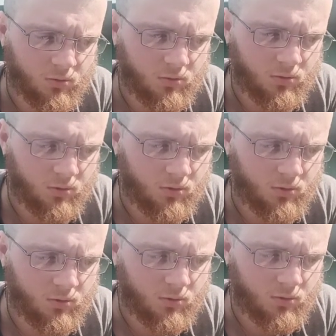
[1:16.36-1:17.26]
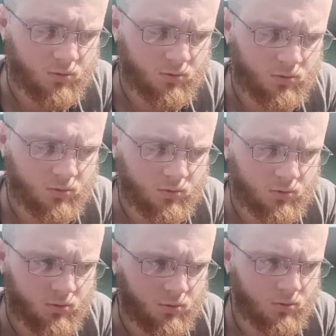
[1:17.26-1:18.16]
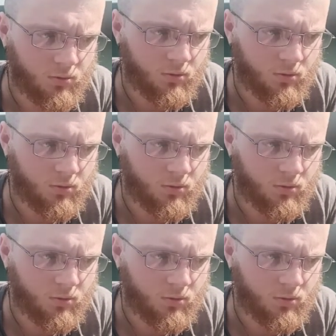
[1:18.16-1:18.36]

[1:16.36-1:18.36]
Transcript: (silence)